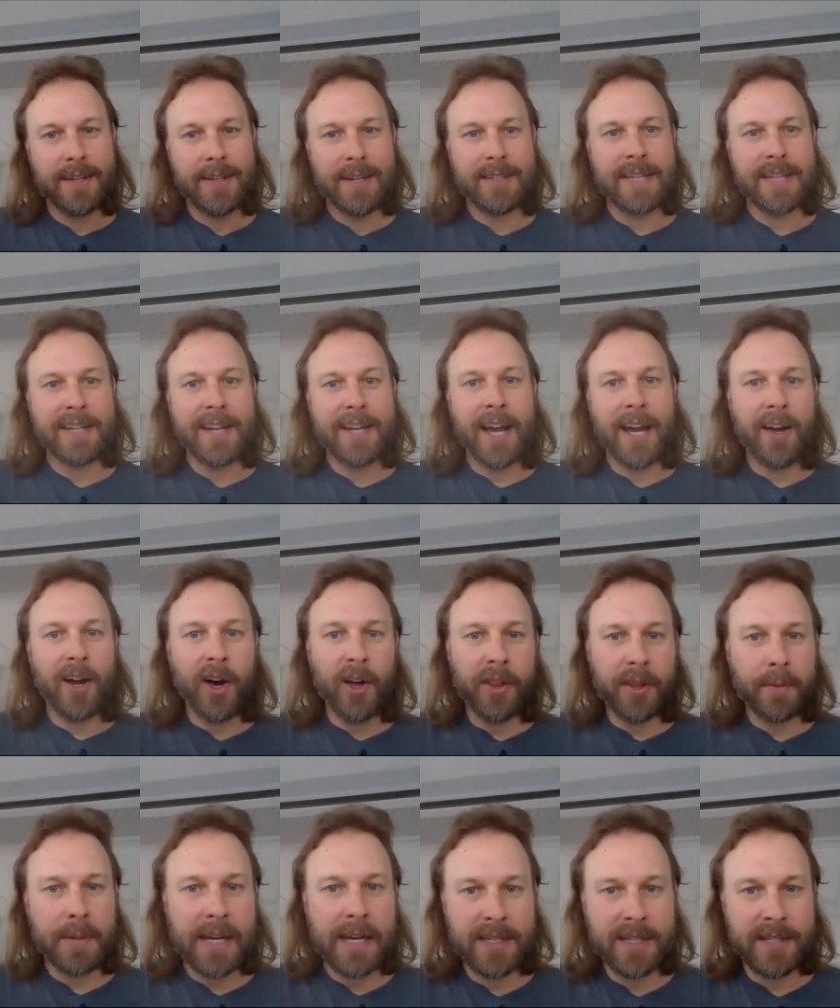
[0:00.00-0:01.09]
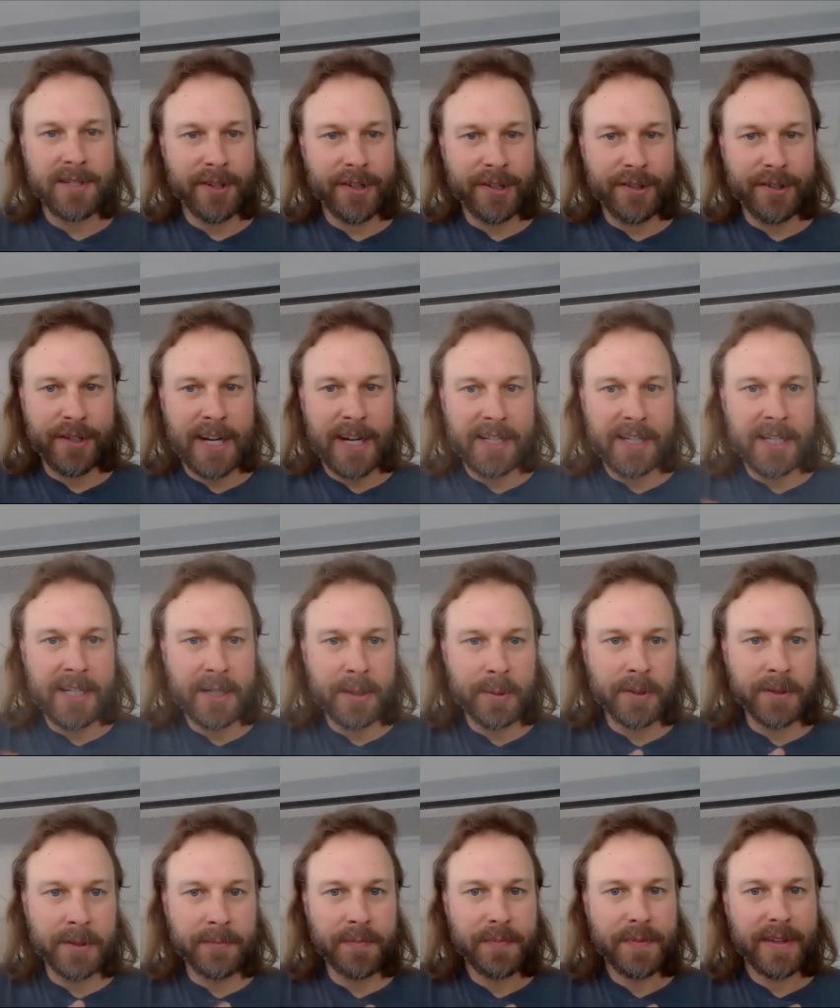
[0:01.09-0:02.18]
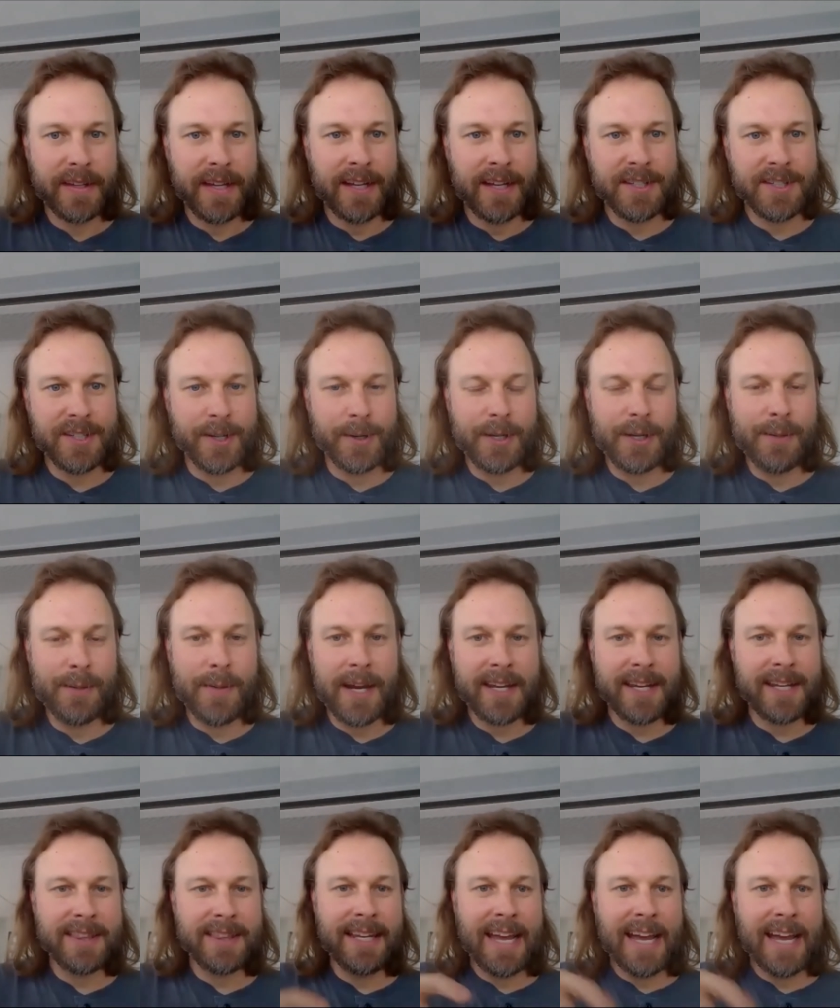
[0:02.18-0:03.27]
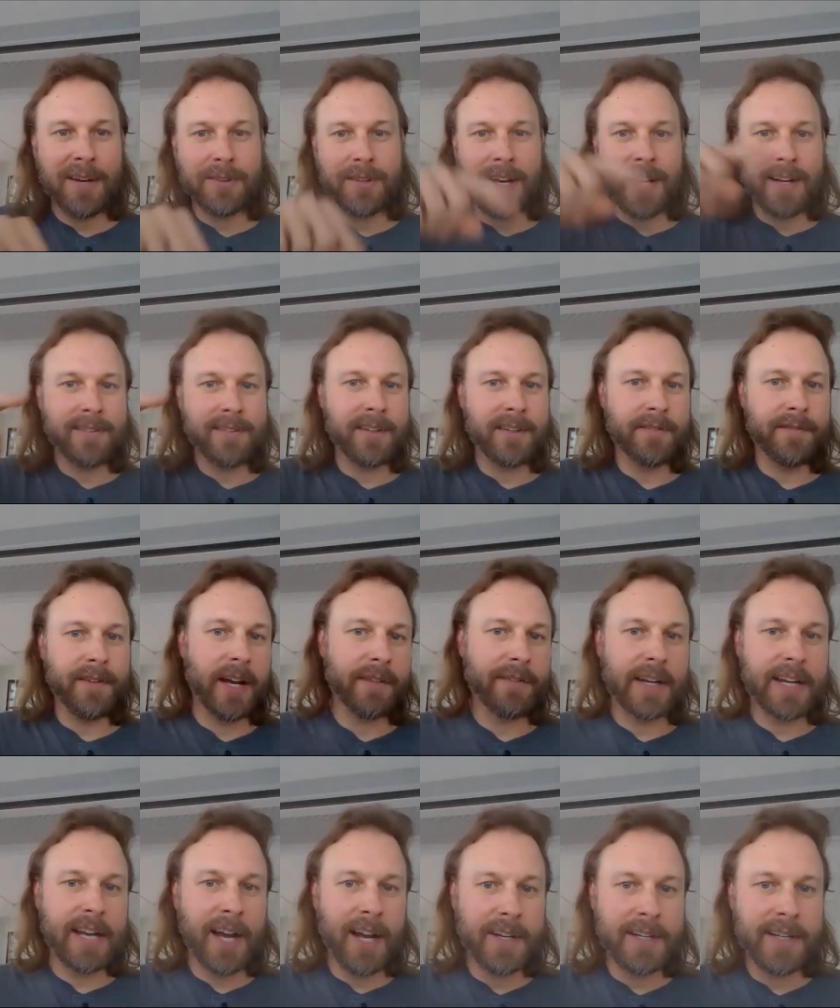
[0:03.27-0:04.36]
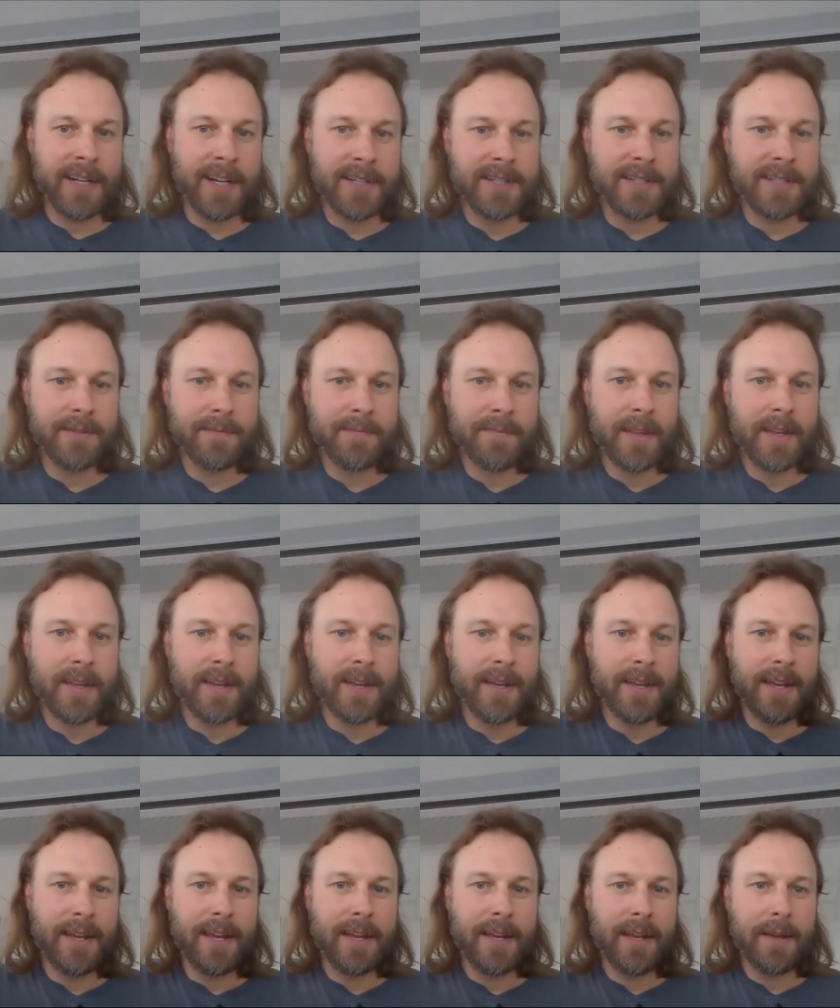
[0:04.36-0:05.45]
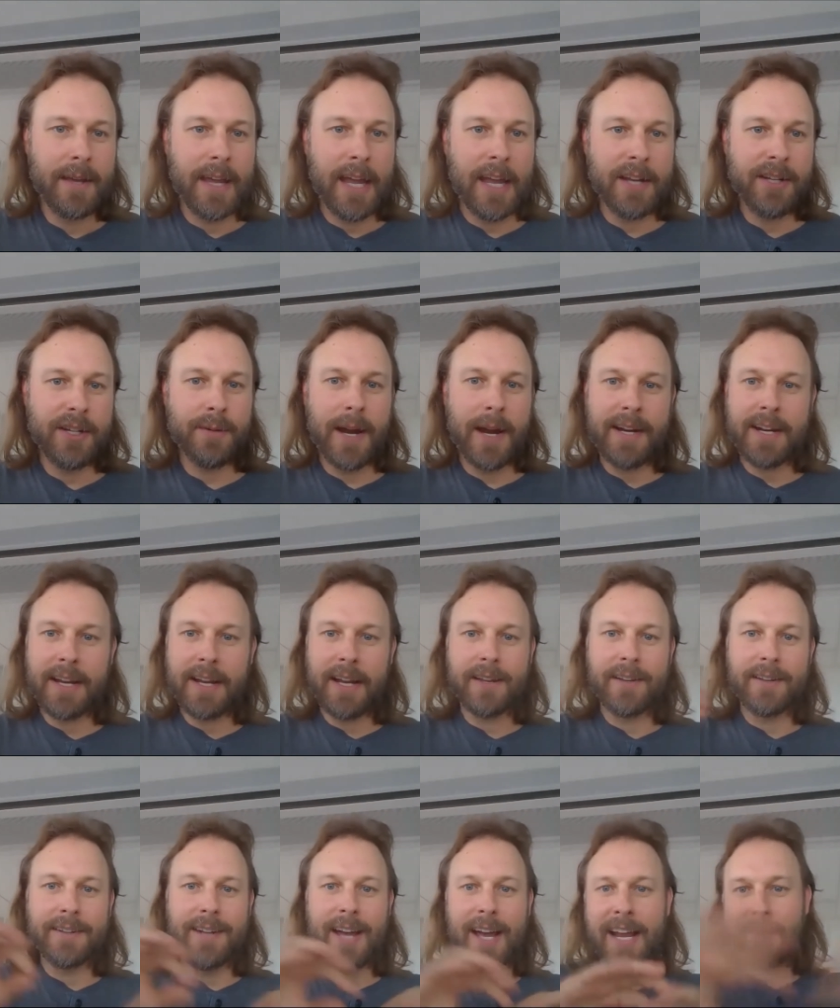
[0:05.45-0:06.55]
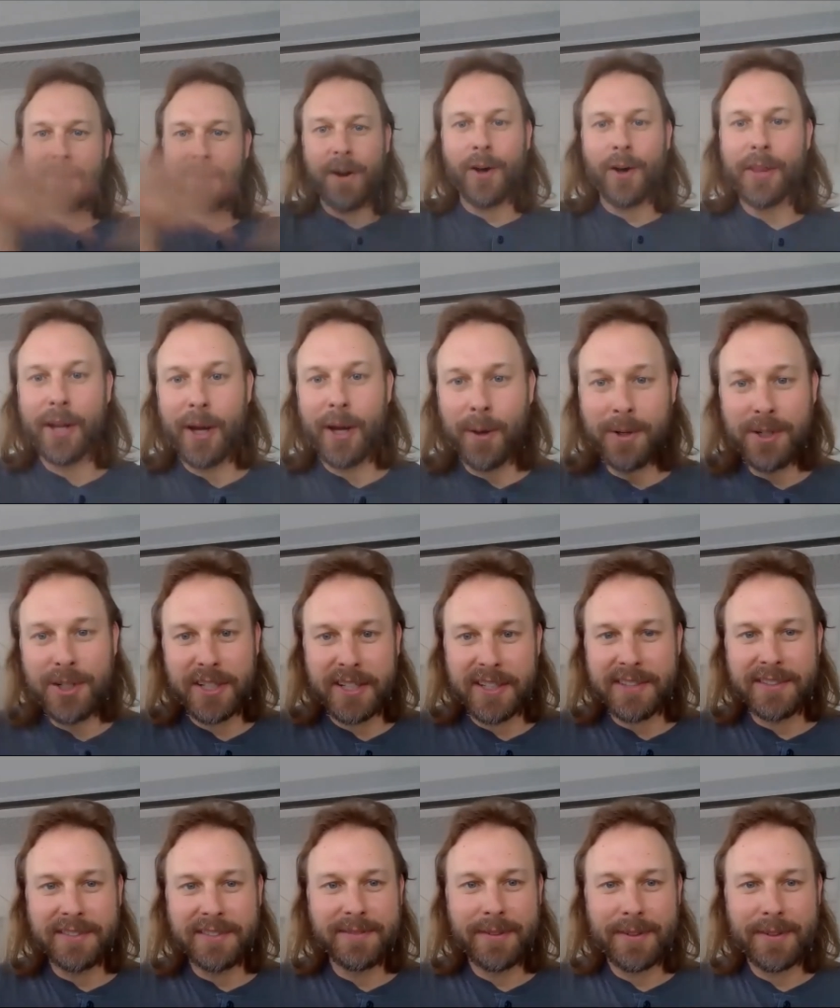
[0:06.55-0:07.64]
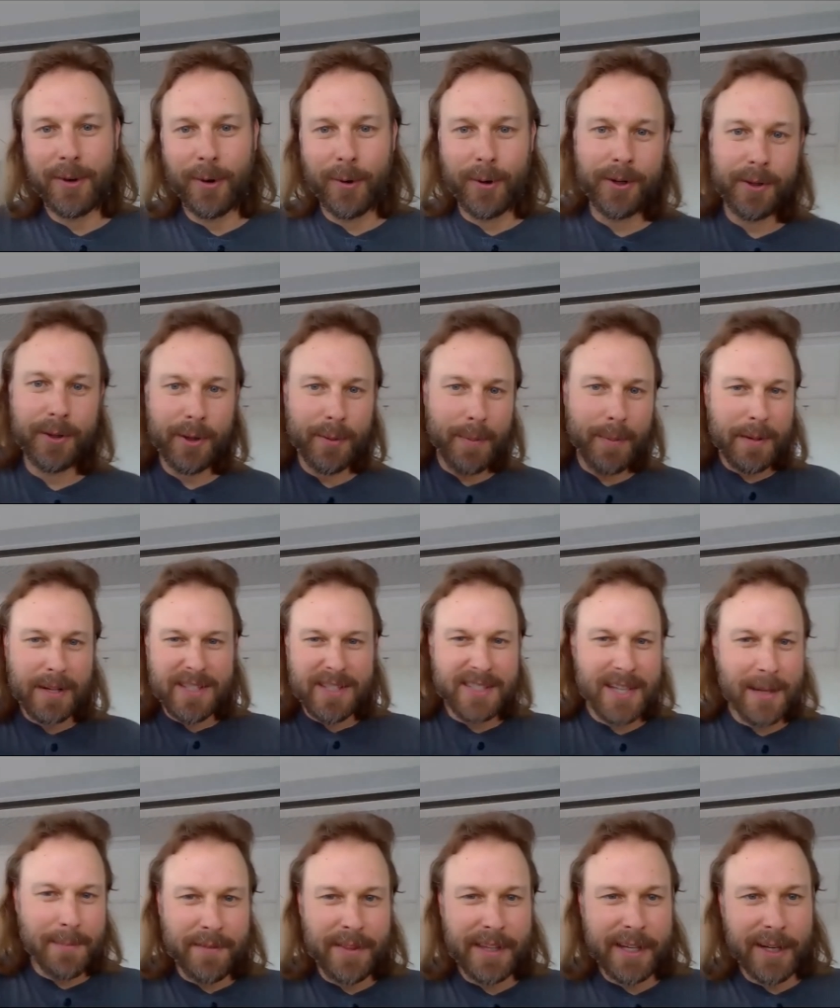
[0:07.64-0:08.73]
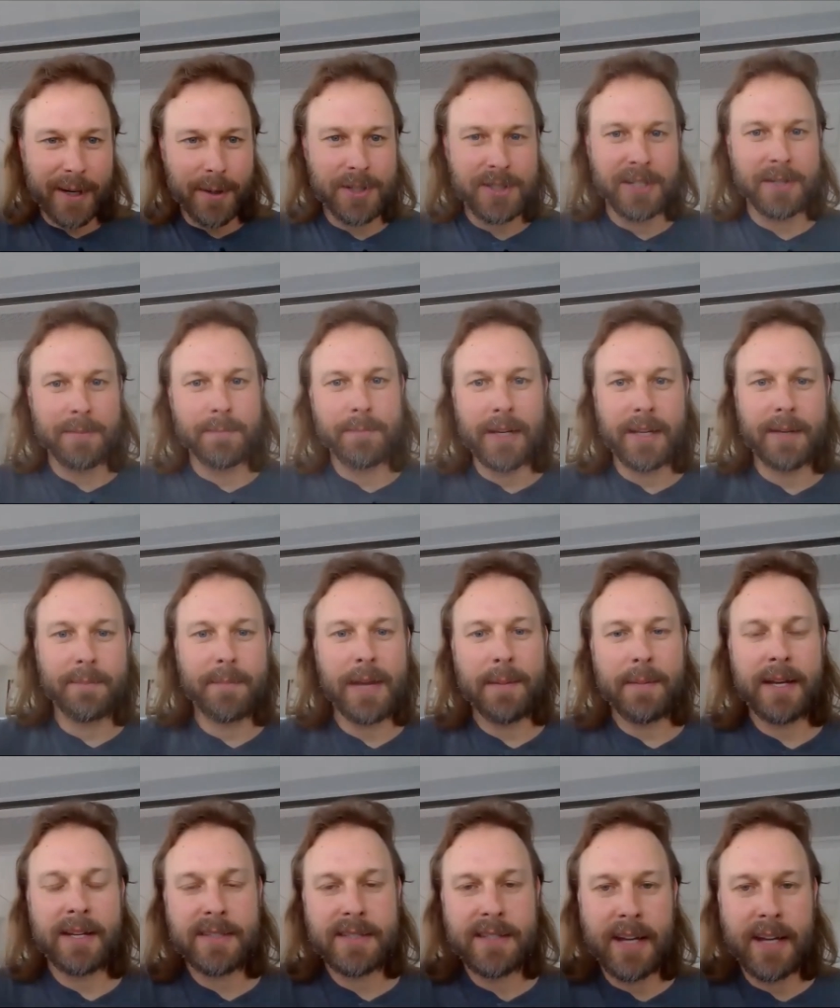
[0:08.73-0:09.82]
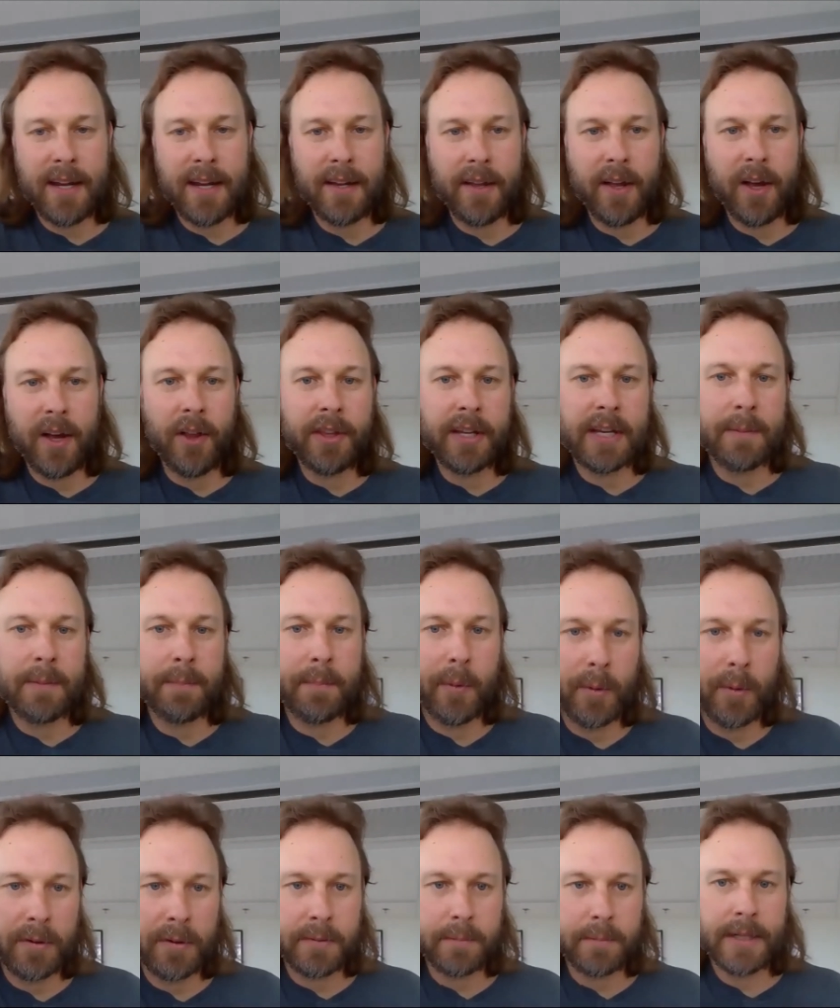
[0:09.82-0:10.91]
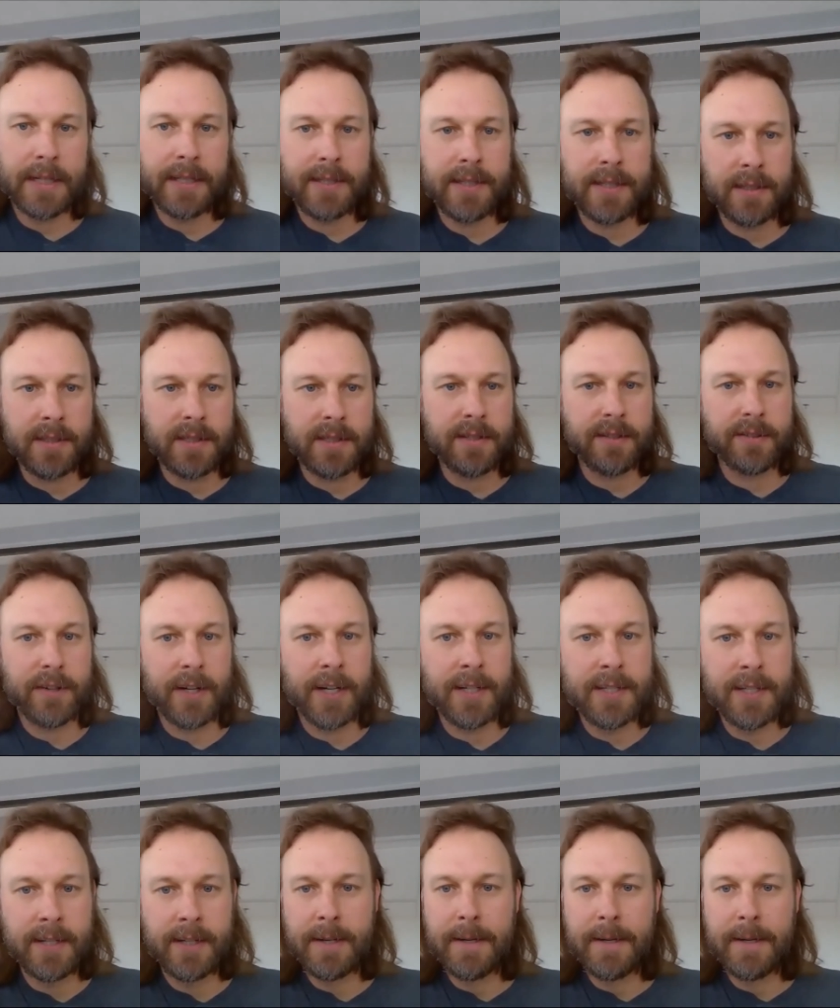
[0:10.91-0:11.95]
is that not all the pieces are created equal. And so you might get the outlines of a continent, and you might not have all the ocean, or you maybe some of the ocean, but maybe it's not all the important pieces, right?